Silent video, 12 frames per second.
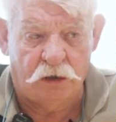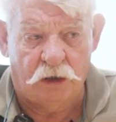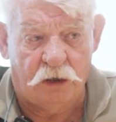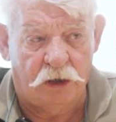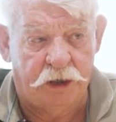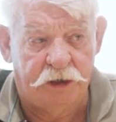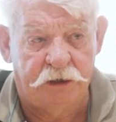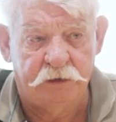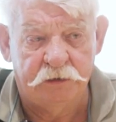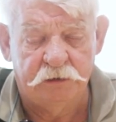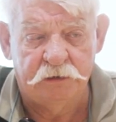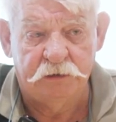I
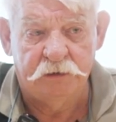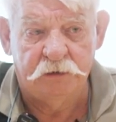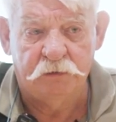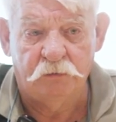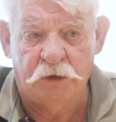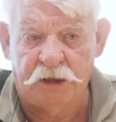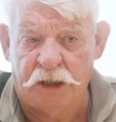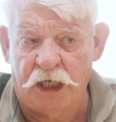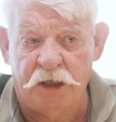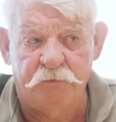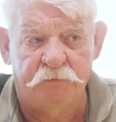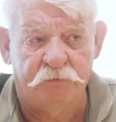went
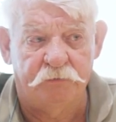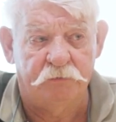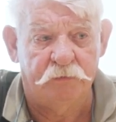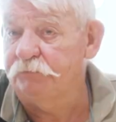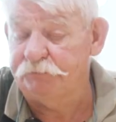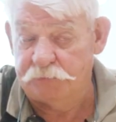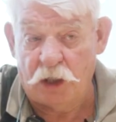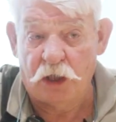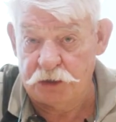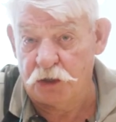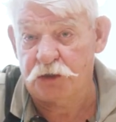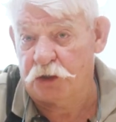home,
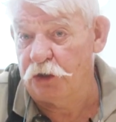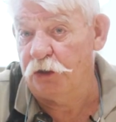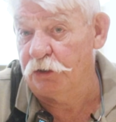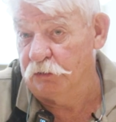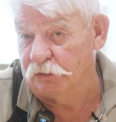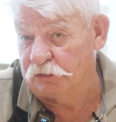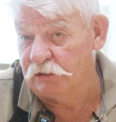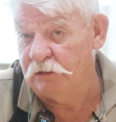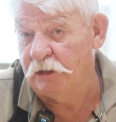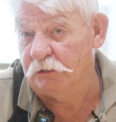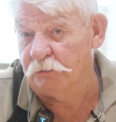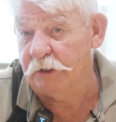I just Googled,
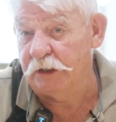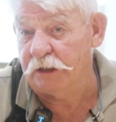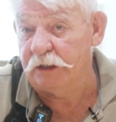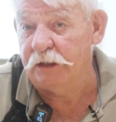really.